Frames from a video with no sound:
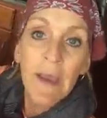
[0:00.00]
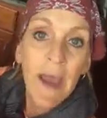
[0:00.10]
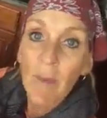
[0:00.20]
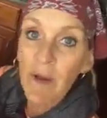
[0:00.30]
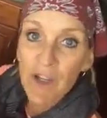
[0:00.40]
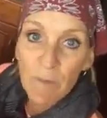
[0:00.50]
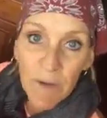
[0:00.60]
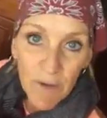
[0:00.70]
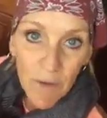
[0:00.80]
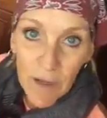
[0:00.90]
how much
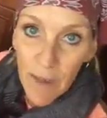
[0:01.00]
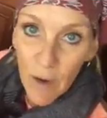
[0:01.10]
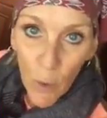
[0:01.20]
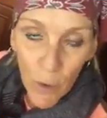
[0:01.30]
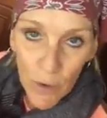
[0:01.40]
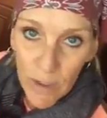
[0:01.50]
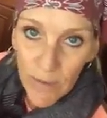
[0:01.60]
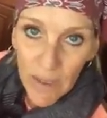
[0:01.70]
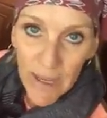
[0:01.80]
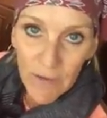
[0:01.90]
BV they ordered
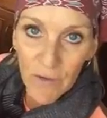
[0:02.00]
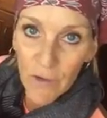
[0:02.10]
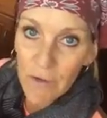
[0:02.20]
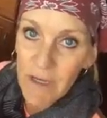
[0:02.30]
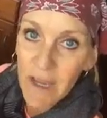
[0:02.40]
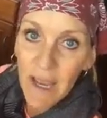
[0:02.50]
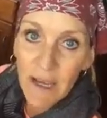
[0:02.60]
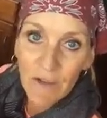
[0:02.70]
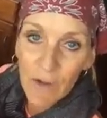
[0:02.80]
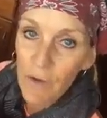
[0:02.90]
in the last 30 days.